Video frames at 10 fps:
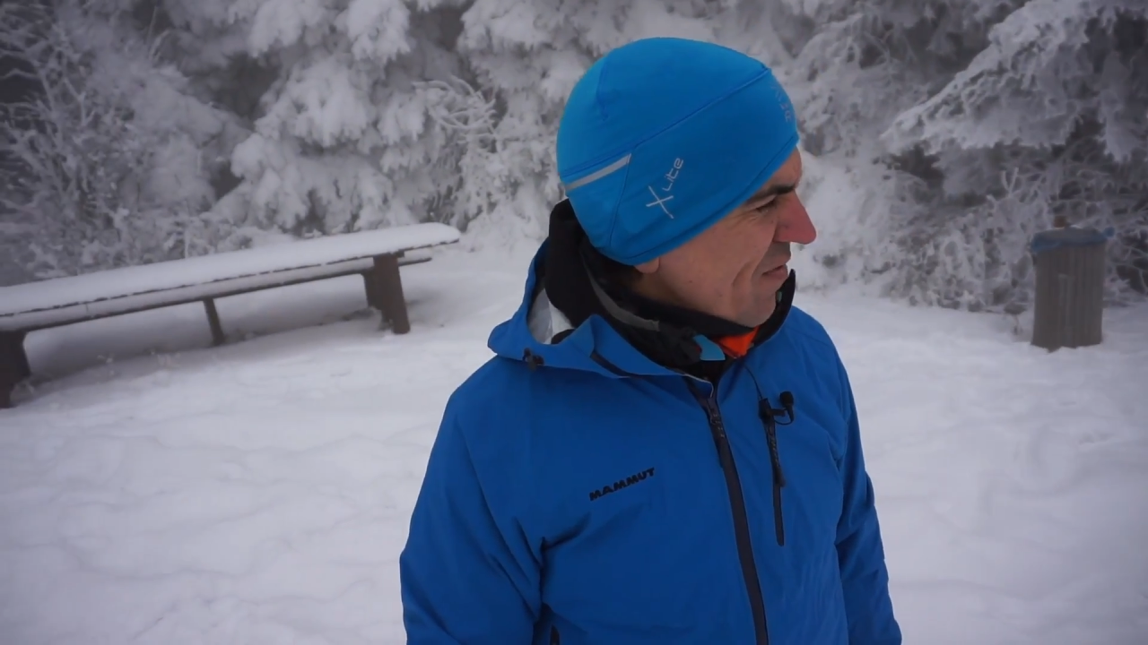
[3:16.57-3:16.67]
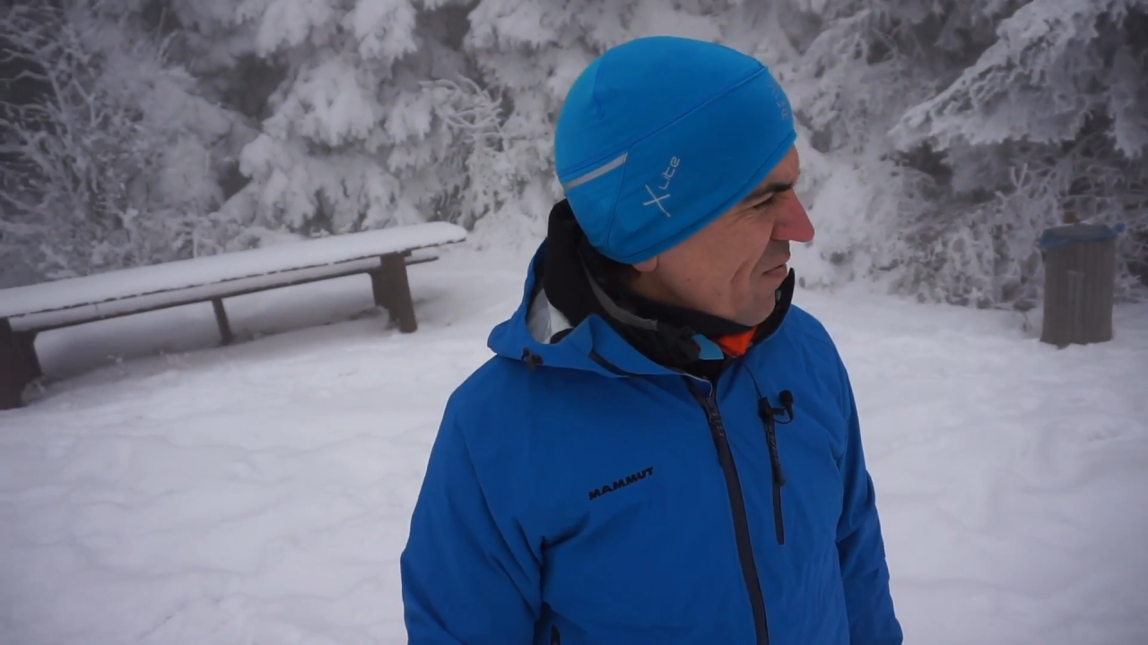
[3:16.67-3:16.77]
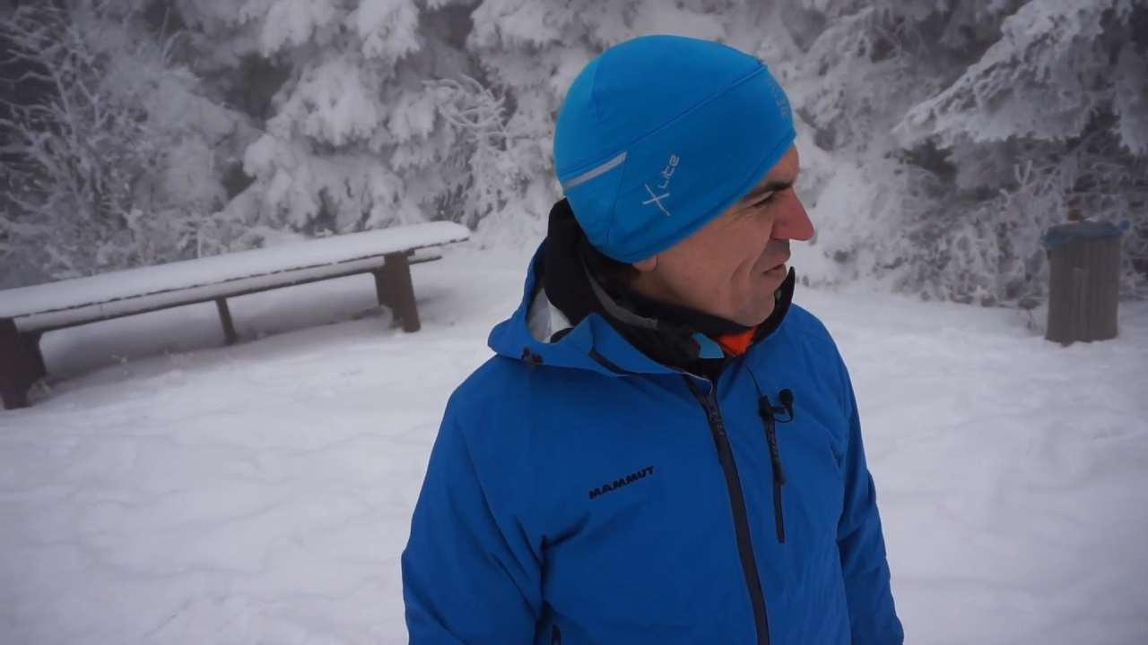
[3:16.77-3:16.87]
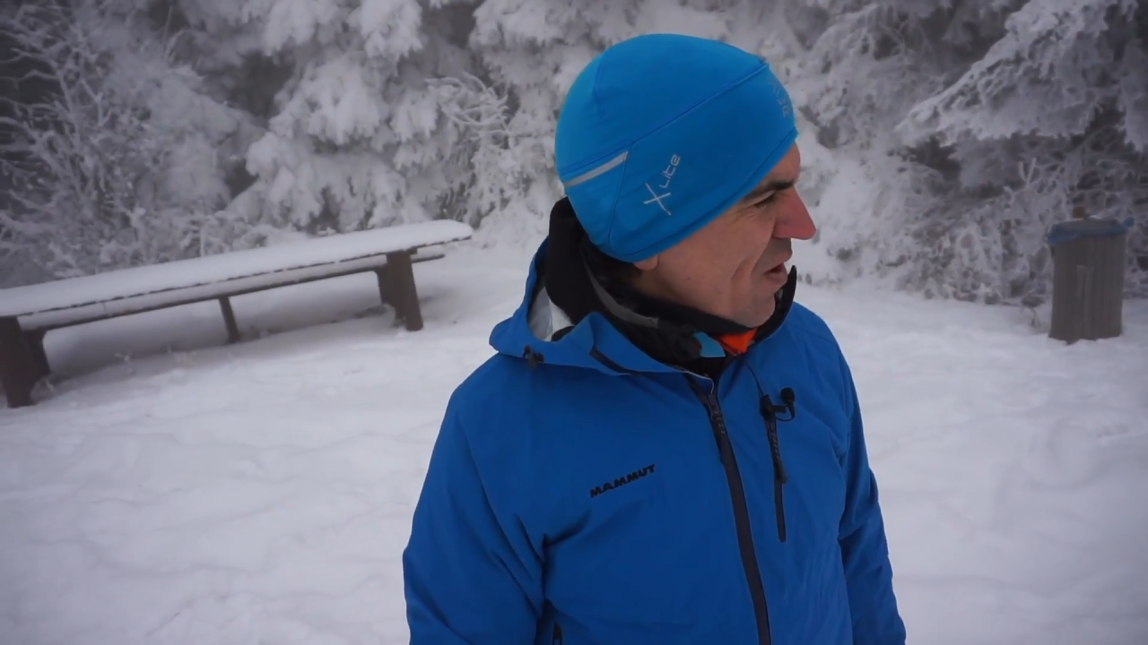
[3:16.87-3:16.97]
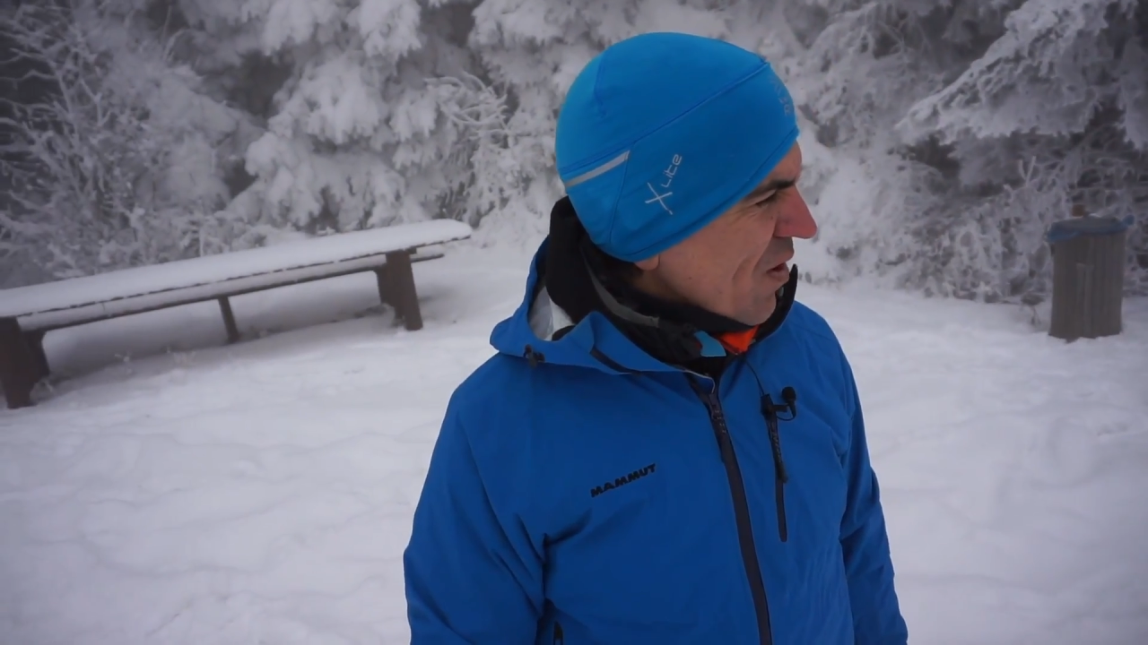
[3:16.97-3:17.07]

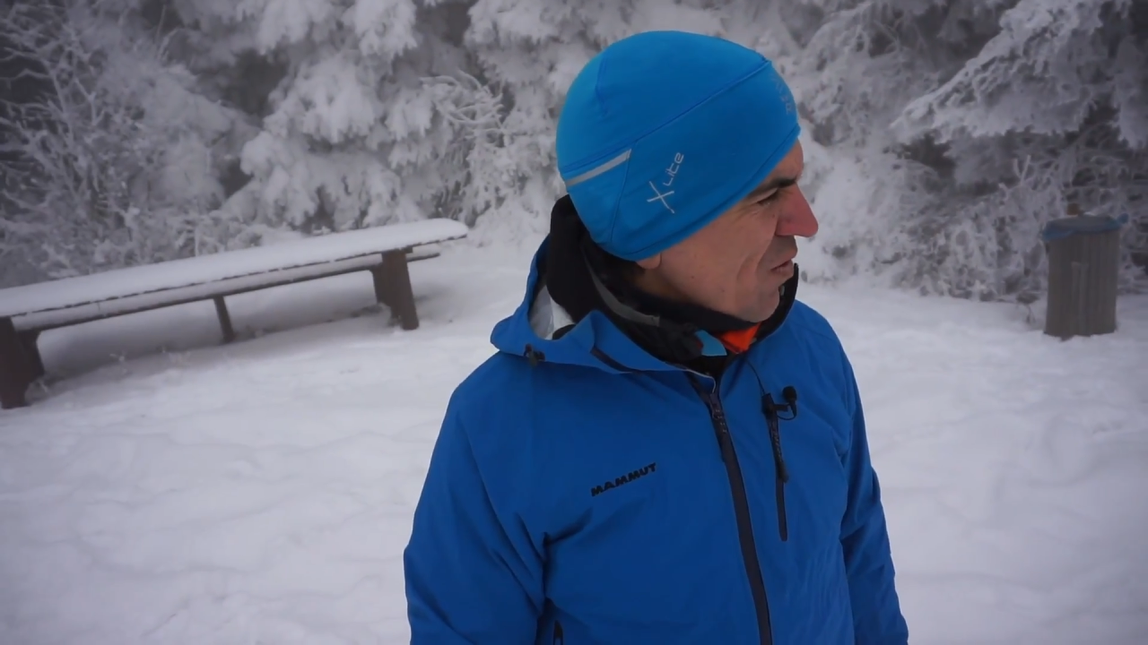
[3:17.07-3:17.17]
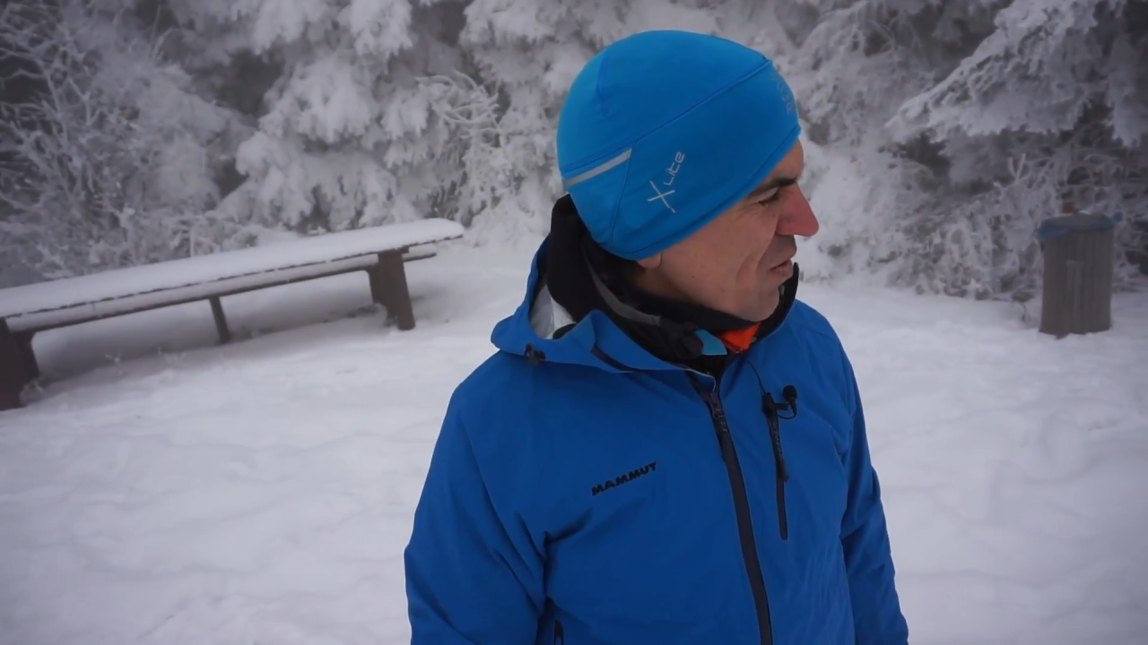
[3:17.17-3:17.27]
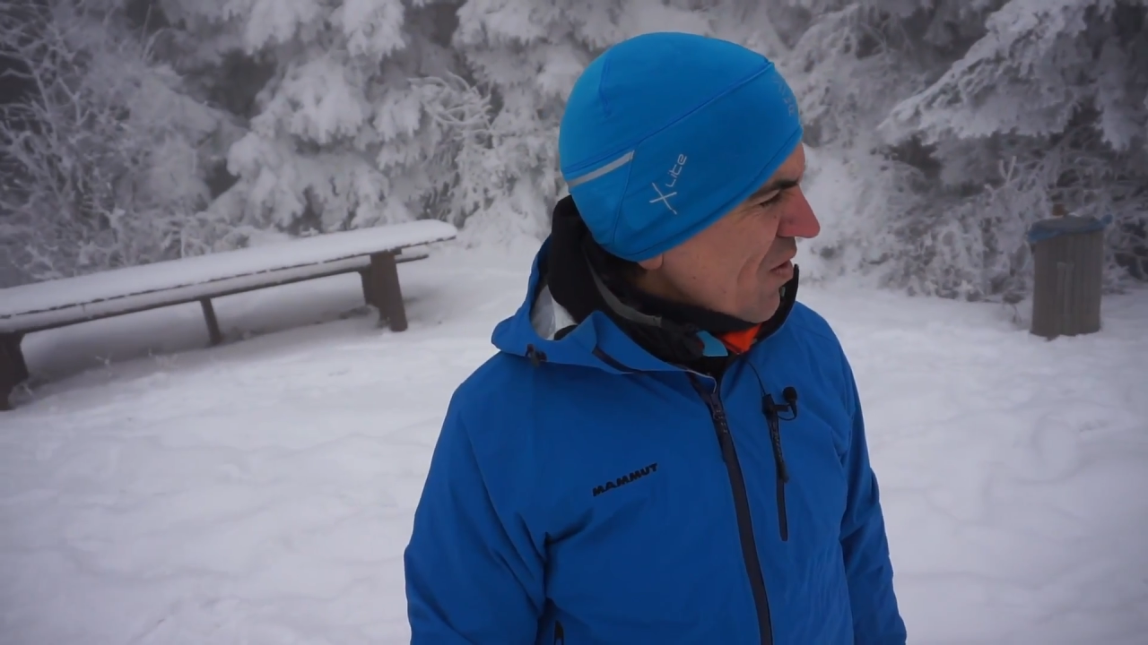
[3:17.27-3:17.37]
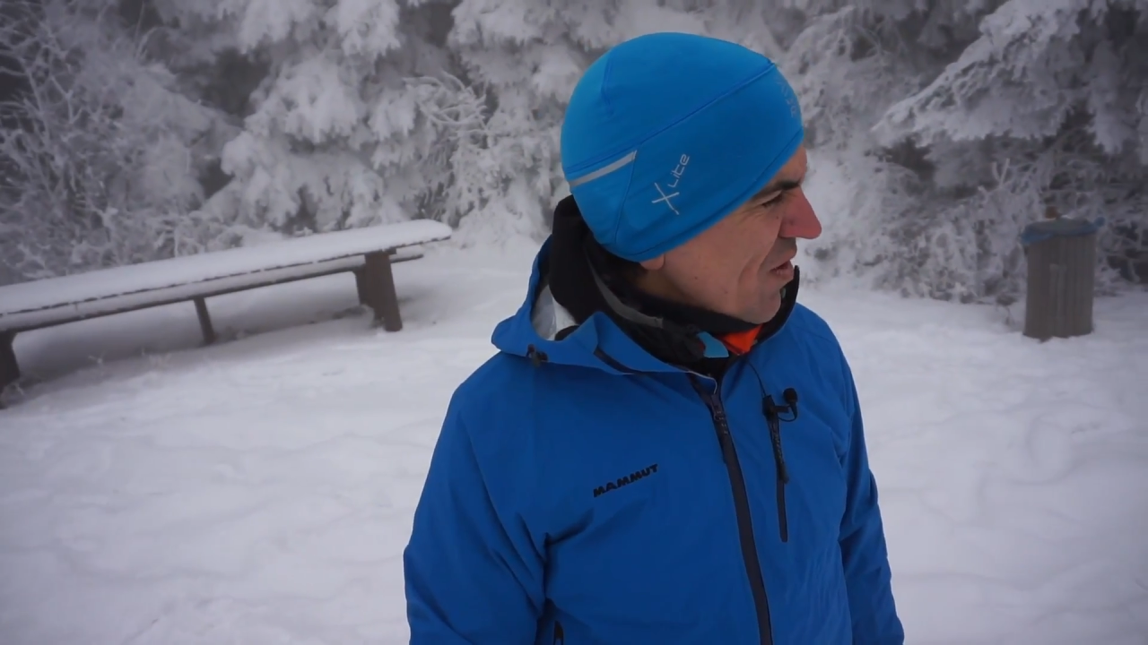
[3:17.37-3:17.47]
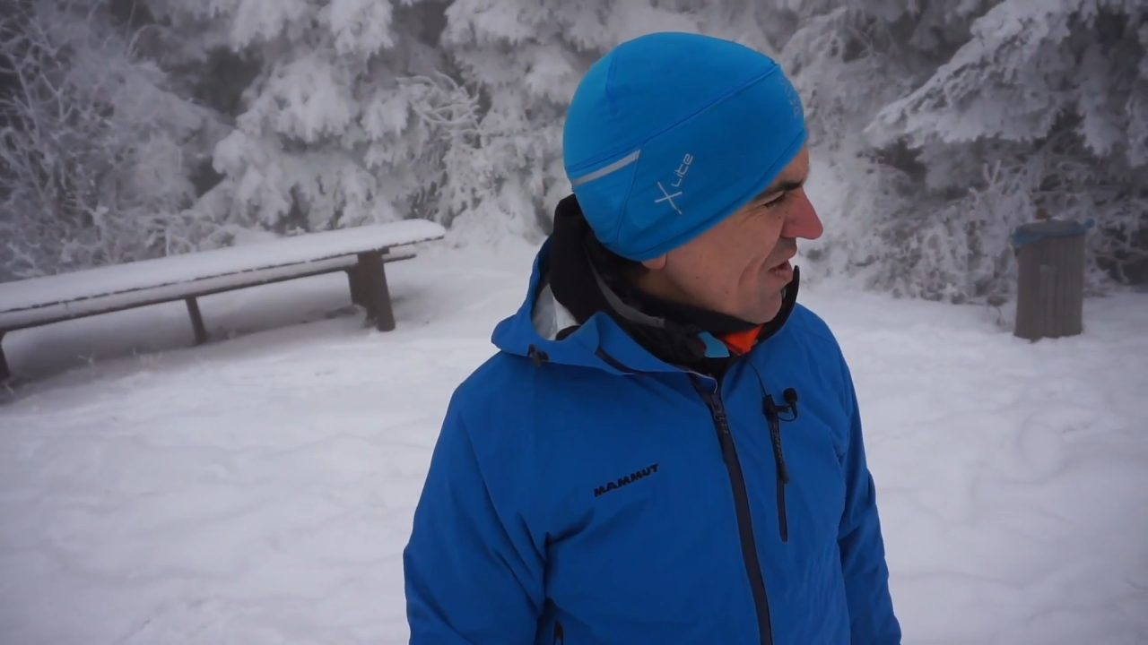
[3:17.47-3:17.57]
fog
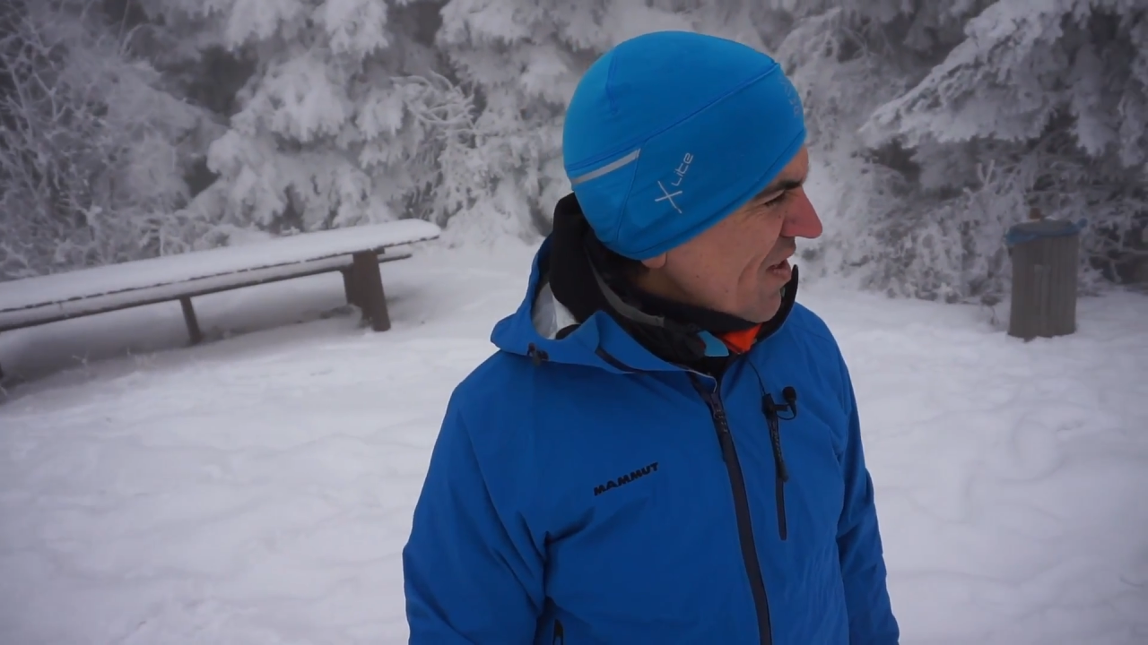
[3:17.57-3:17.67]
will